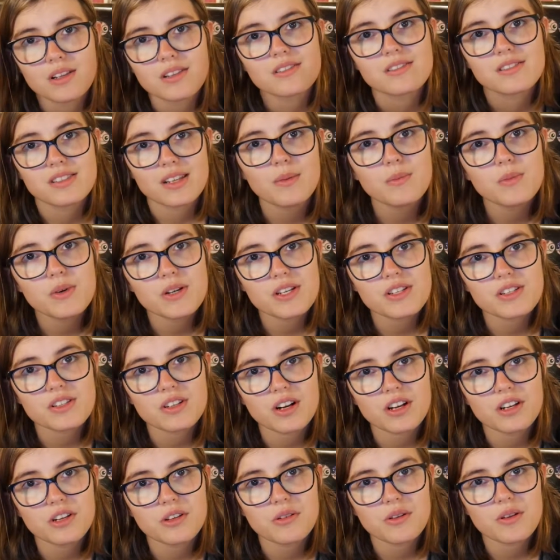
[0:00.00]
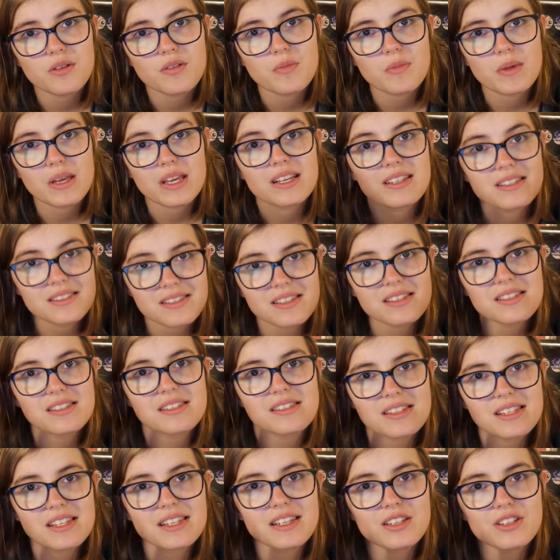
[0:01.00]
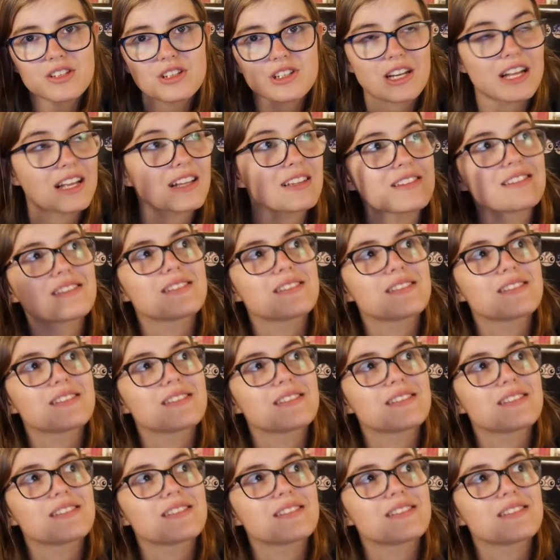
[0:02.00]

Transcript: Someone is arguing with me because this is the internet.